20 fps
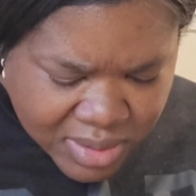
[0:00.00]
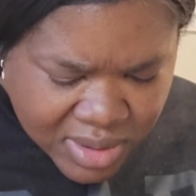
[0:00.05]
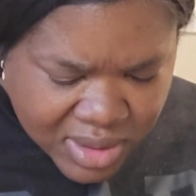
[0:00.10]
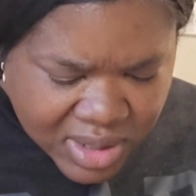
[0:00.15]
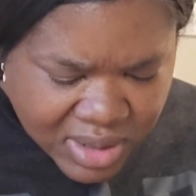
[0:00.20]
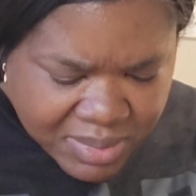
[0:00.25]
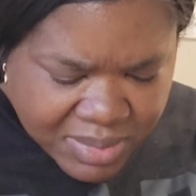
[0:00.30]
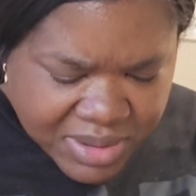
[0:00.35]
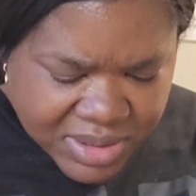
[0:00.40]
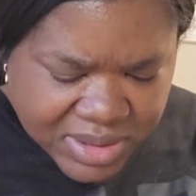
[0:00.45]

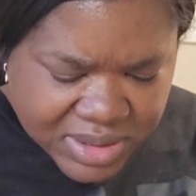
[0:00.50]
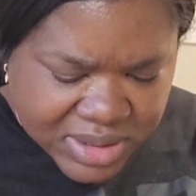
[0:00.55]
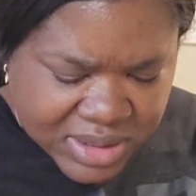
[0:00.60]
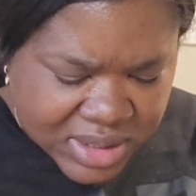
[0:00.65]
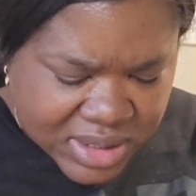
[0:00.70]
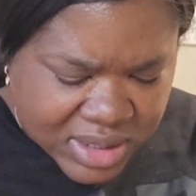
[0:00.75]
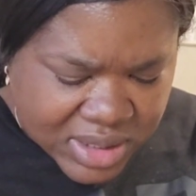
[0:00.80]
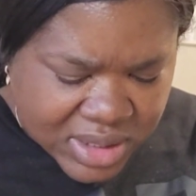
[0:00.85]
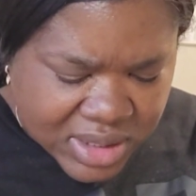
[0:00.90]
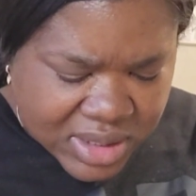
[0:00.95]
Let me
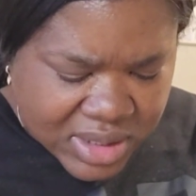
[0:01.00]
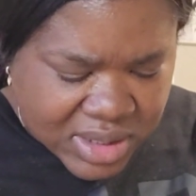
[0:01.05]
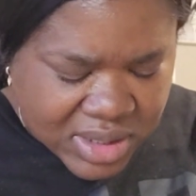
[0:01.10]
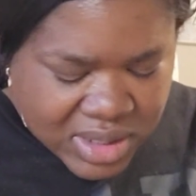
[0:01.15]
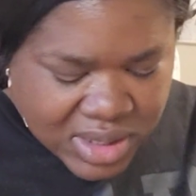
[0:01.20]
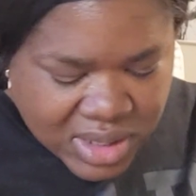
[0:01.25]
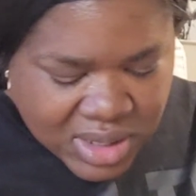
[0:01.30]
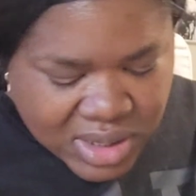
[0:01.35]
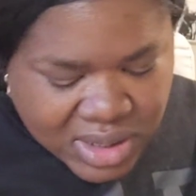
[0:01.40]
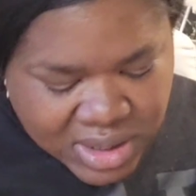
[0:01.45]
see.
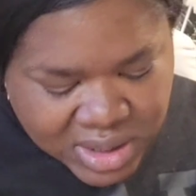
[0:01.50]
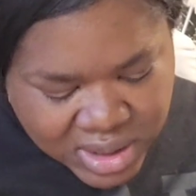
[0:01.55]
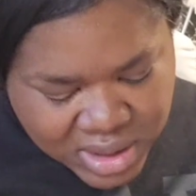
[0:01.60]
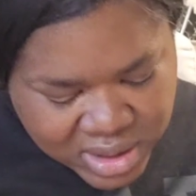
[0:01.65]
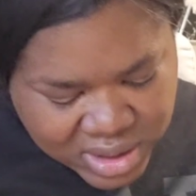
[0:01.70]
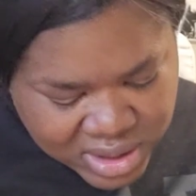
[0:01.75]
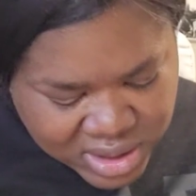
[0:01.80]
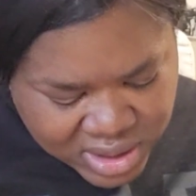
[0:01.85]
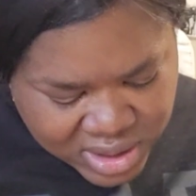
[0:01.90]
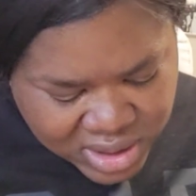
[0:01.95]

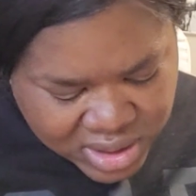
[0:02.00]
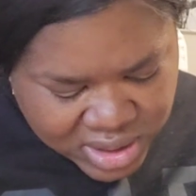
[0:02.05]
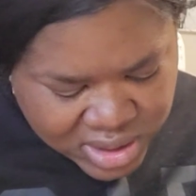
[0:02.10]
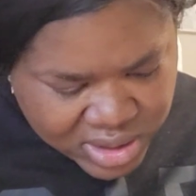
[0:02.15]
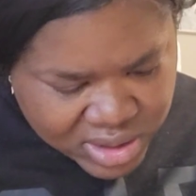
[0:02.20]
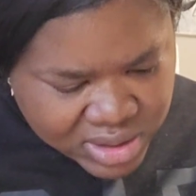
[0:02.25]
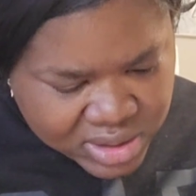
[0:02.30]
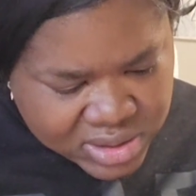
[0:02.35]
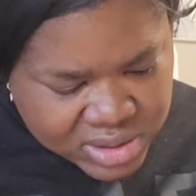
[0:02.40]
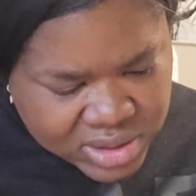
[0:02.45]

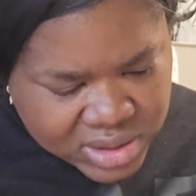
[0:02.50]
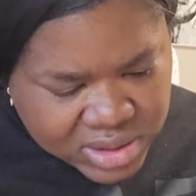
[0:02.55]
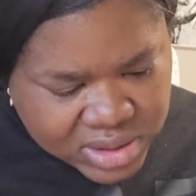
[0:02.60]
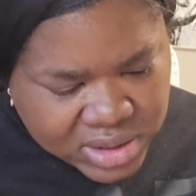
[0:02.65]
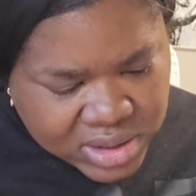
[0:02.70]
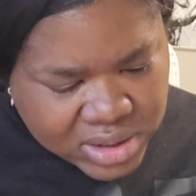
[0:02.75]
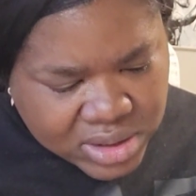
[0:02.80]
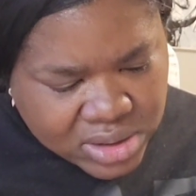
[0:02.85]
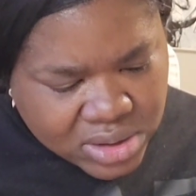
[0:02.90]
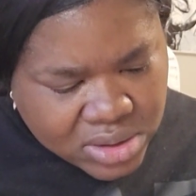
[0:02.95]
Is it
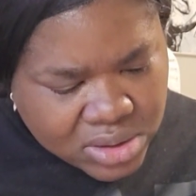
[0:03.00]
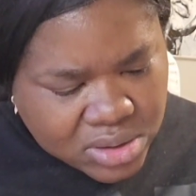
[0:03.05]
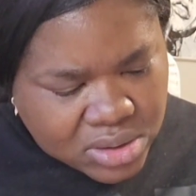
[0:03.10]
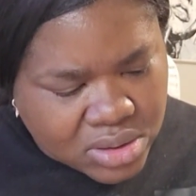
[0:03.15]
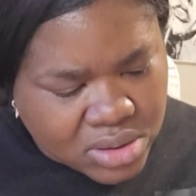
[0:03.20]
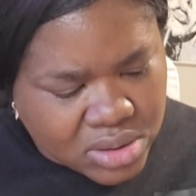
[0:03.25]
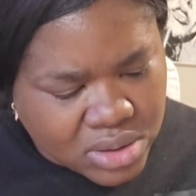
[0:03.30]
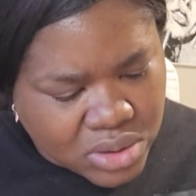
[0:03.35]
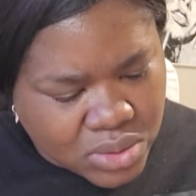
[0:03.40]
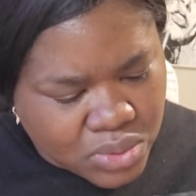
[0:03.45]
in
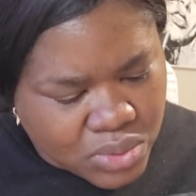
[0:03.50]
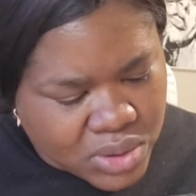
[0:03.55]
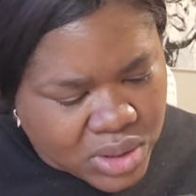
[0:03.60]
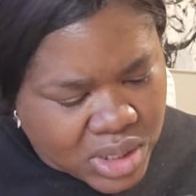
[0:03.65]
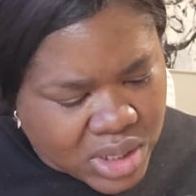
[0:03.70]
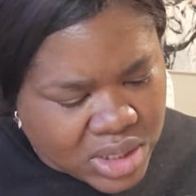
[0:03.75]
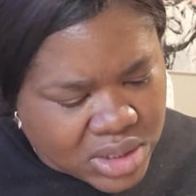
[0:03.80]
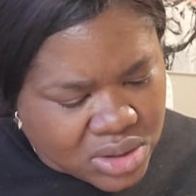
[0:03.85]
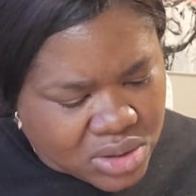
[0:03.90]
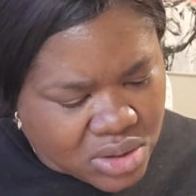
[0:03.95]

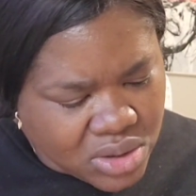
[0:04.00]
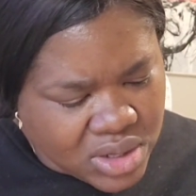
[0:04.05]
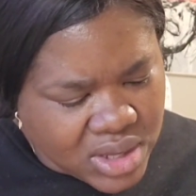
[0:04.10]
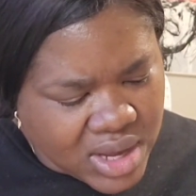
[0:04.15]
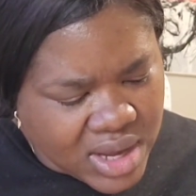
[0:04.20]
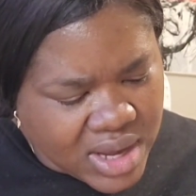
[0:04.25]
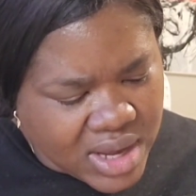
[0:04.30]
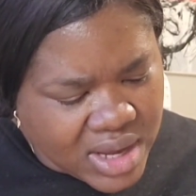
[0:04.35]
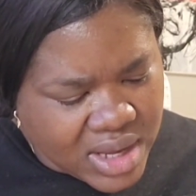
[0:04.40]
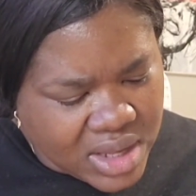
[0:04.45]
UK?
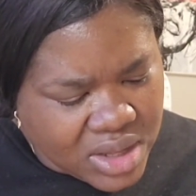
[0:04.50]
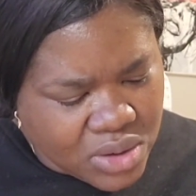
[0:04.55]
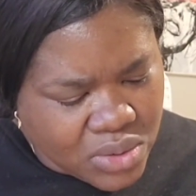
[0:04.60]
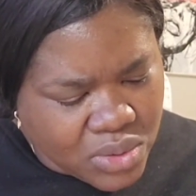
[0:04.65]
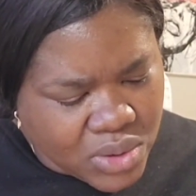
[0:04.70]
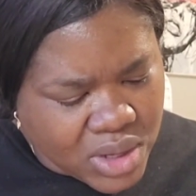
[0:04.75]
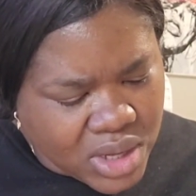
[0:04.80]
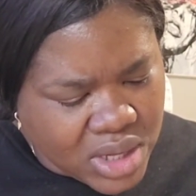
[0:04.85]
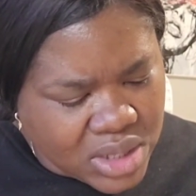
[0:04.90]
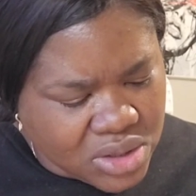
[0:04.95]
Yeah,
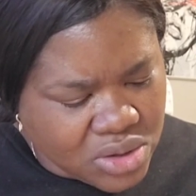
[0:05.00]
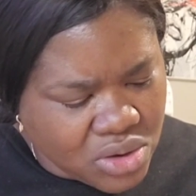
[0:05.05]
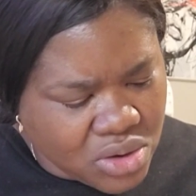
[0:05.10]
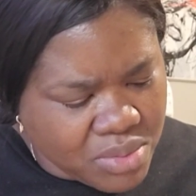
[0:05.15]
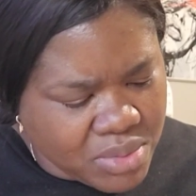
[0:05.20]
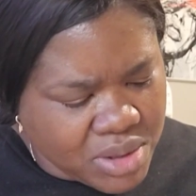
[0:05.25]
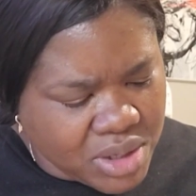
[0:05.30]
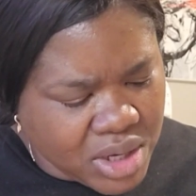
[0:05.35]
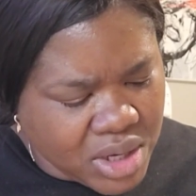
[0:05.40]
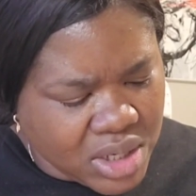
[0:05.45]
UK
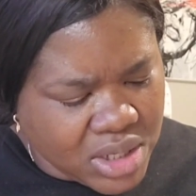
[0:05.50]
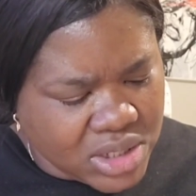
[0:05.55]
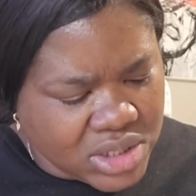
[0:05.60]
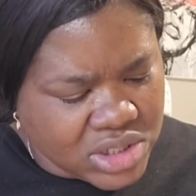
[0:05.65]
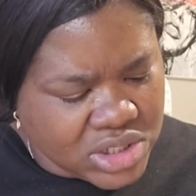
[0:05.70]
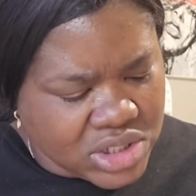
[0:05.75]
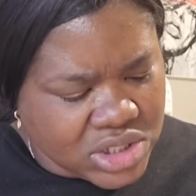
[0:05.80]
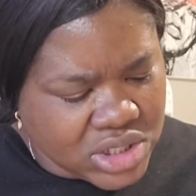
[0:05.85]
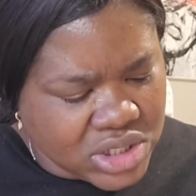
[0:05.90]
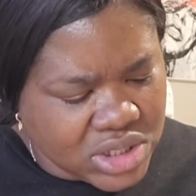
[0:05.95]

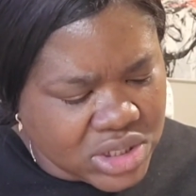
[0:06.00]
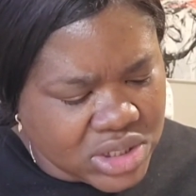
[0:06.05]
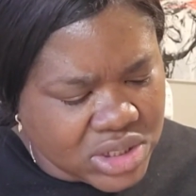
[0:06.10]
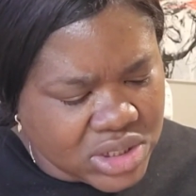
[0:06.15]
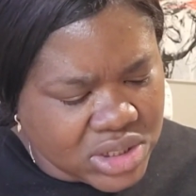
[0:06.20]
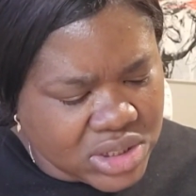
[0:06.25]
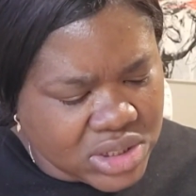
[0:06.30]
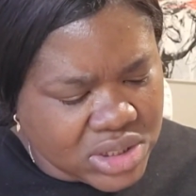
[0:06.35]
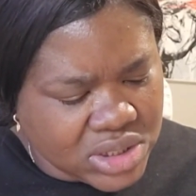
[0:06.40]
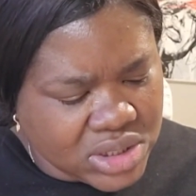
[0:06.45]
terminology.
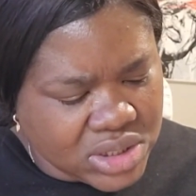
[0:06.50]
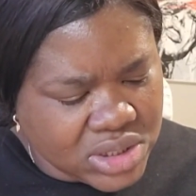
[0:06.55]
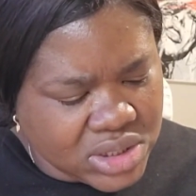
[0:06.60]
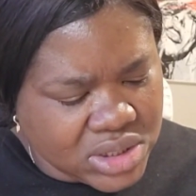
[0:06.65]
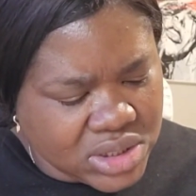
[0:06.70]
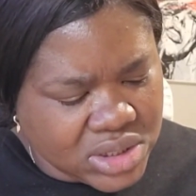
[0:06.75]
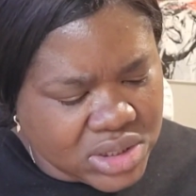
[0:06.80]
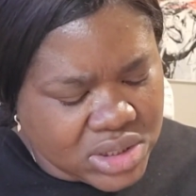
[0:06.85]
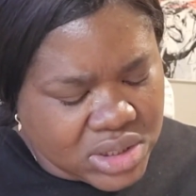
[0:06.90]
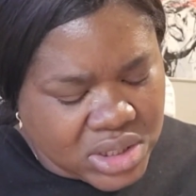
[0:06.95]

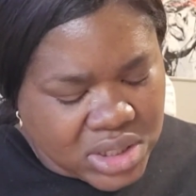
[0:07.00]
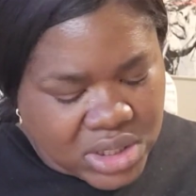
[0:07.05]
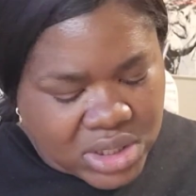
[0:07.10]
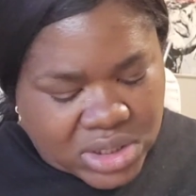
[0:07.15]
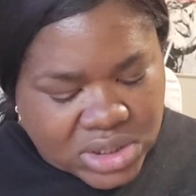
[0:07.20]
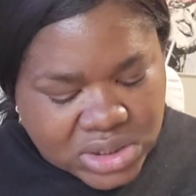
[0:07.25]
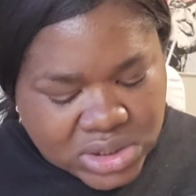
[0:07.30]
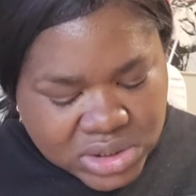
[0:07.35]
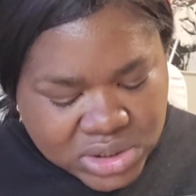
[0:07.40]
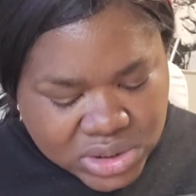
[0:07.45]

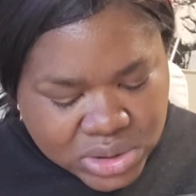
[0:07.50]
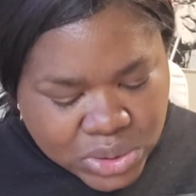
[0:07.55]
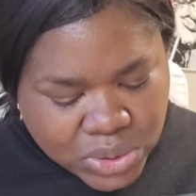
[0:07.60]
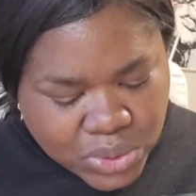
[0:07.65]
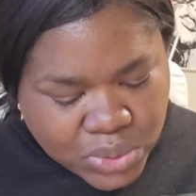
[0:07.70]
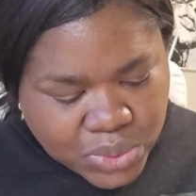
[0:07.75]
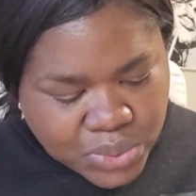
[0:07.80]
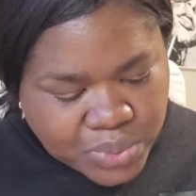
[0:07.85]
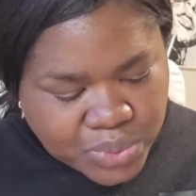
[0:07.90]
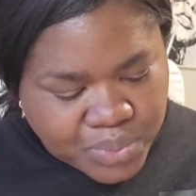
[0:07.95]

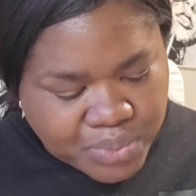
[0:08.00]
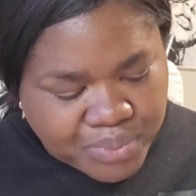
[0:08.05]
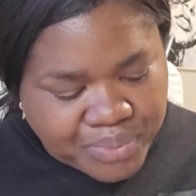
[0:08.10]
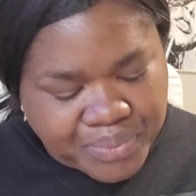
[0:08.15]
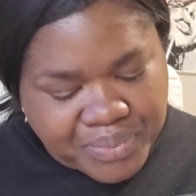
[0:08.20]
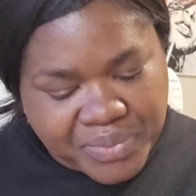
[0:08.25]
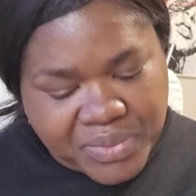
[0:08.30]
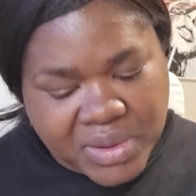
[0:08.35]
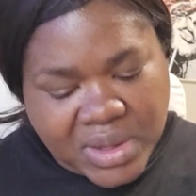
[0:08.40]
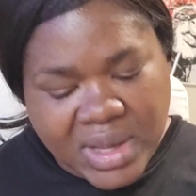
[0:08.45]
So
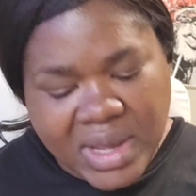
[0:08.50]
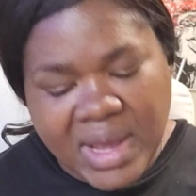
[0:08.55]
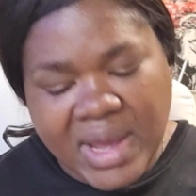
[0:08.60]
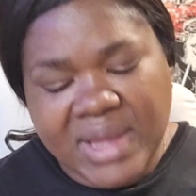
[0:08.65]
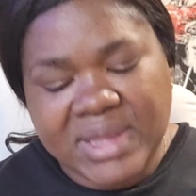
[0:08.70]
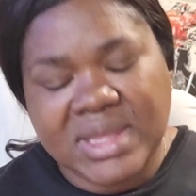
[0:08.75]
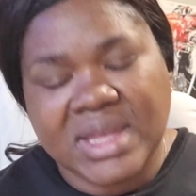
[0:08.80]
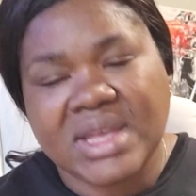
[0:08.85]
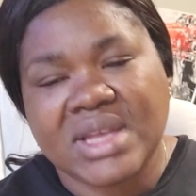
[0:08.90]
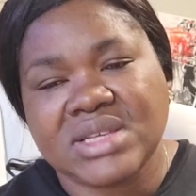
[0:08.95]
I
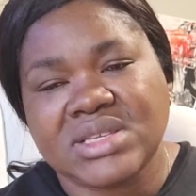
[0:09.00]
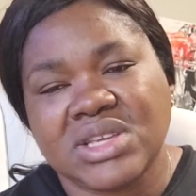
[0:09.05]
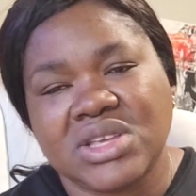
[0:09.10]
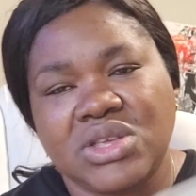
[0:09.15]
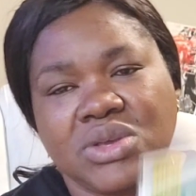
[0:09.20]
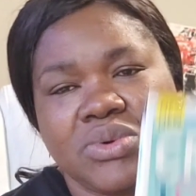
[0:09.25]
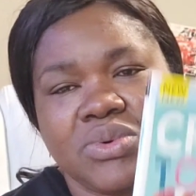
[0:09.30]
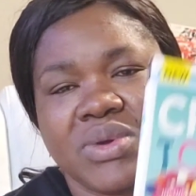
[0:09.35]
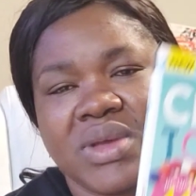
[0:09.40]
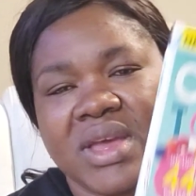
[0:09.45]
think it's a
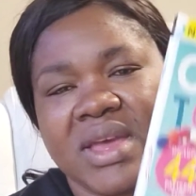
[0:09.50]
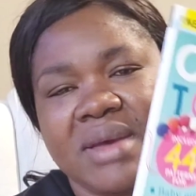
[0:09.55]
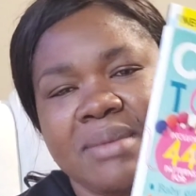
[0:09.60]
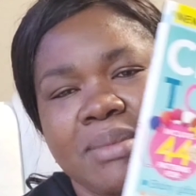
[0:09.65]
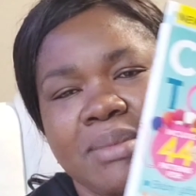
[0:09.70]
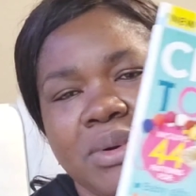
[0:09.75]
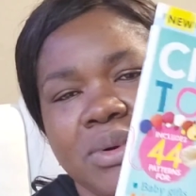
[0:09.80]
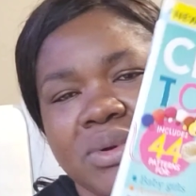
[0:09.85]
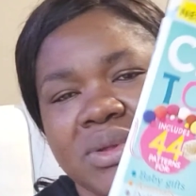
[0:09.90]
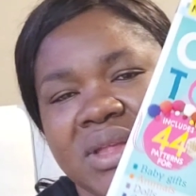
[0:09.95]
UK
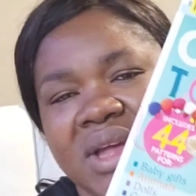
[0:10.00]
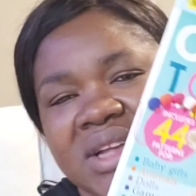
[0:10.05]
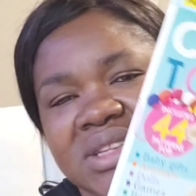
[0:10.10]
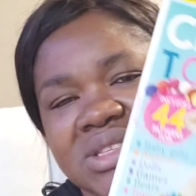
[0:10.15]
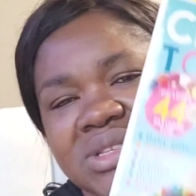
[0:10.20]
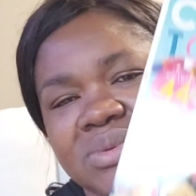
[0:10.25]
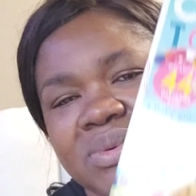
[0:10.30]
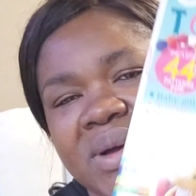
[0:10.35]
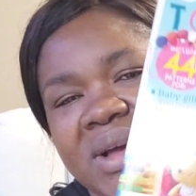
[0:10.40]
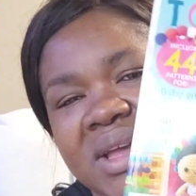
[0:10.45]
book, that's
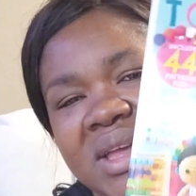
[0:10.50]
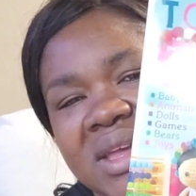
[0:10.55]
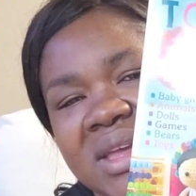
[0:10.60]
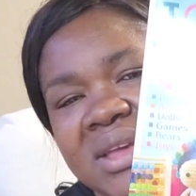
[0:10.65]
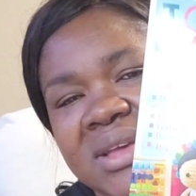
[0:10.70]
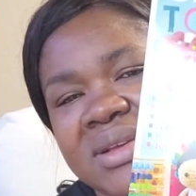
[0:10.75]
why.